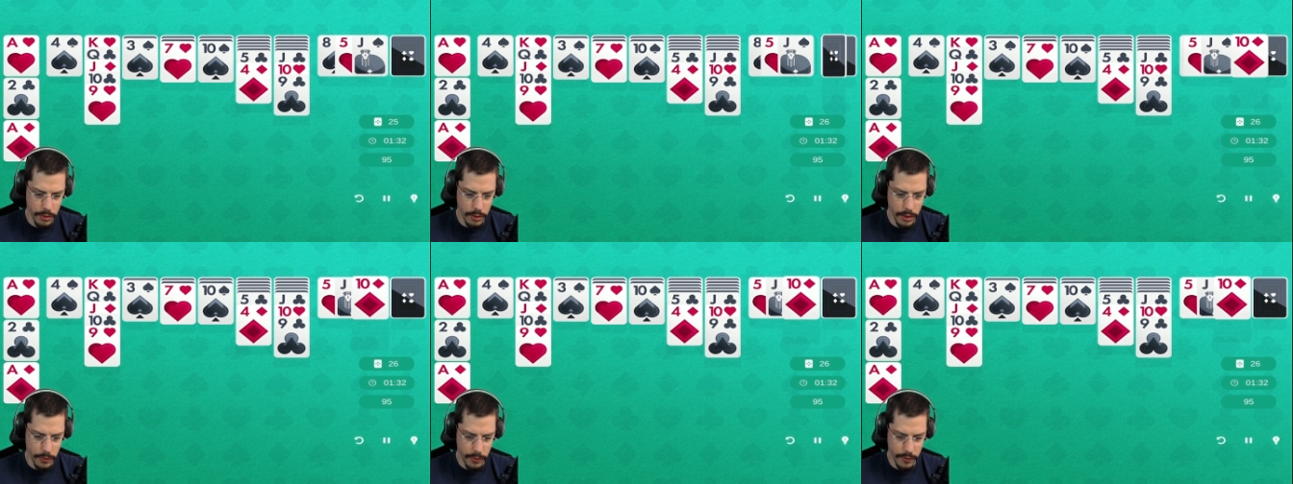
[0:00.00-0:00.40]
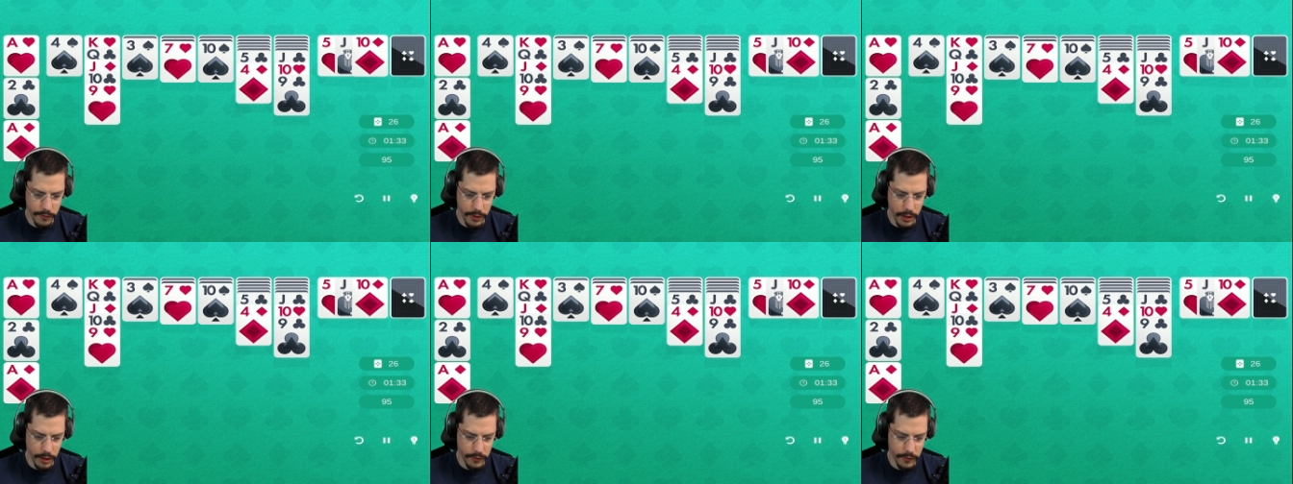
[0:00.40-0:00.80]
Here we have
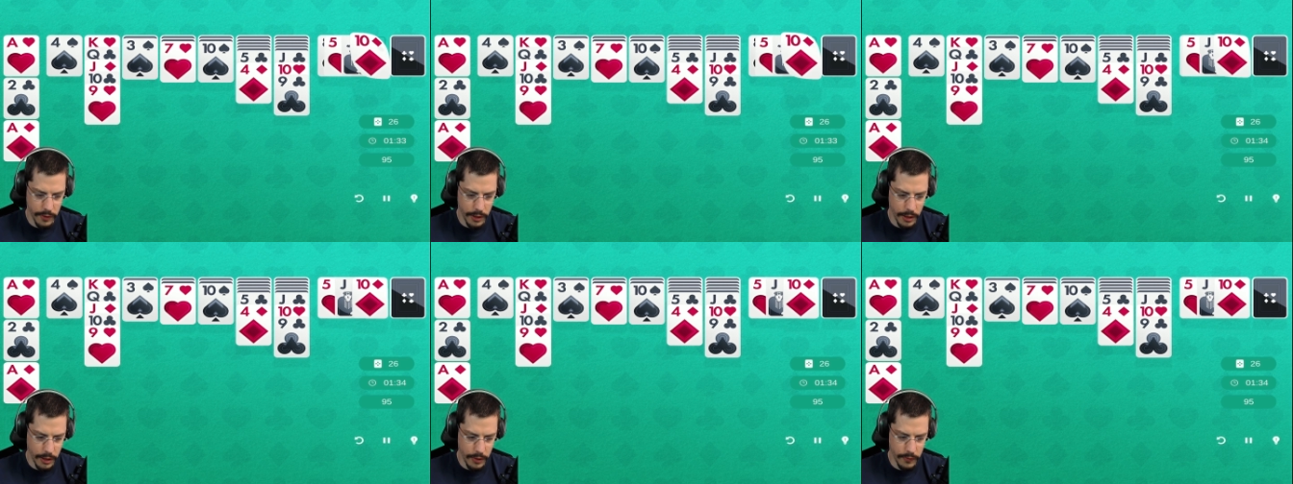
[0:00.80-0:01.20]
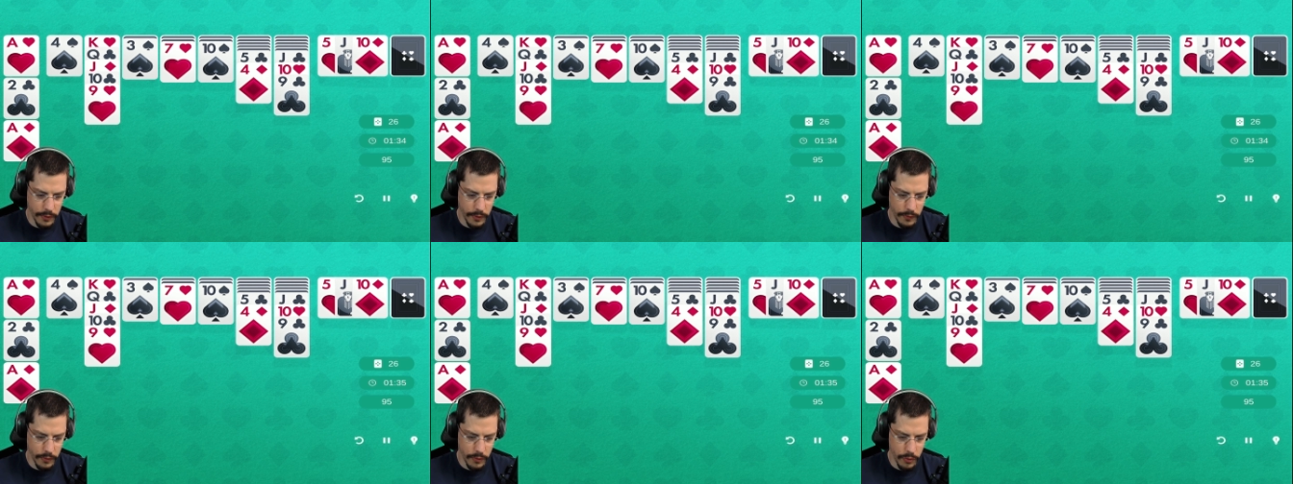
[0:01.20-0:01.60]
the next ace,
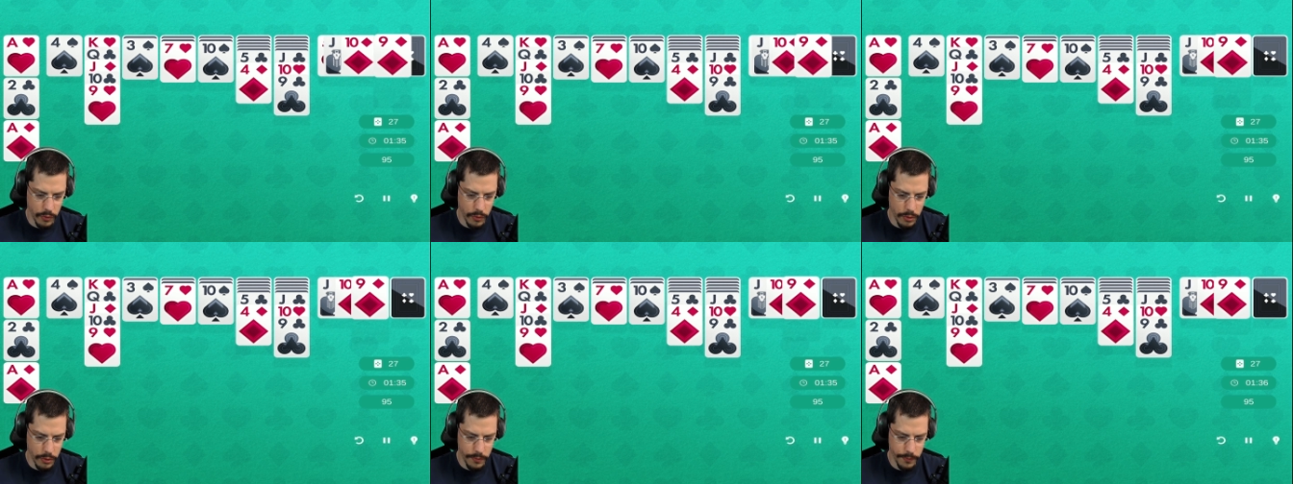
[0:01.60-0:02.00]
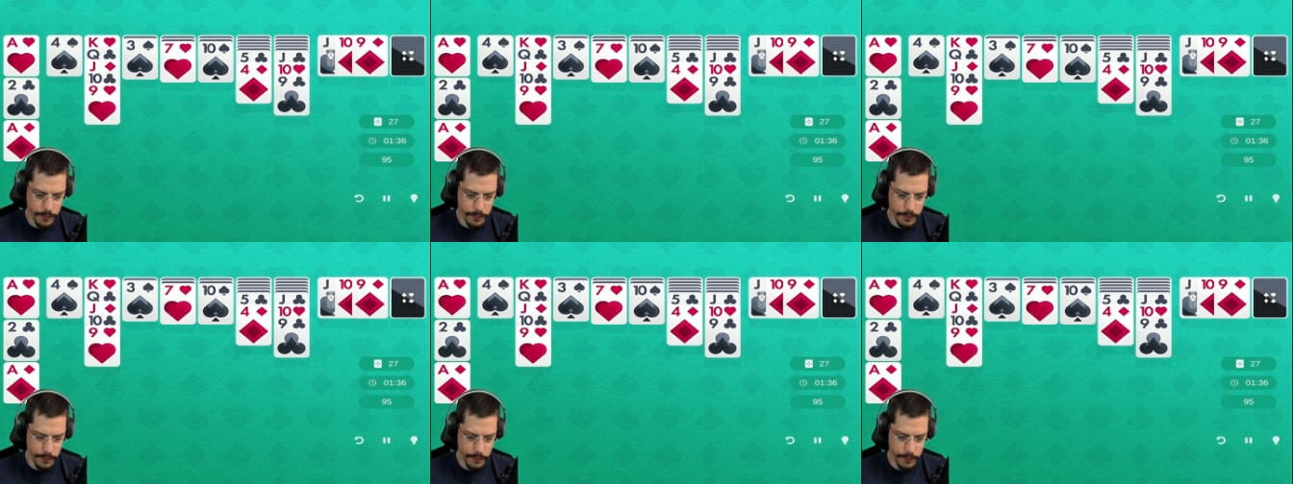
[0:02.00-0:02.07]
that's cool.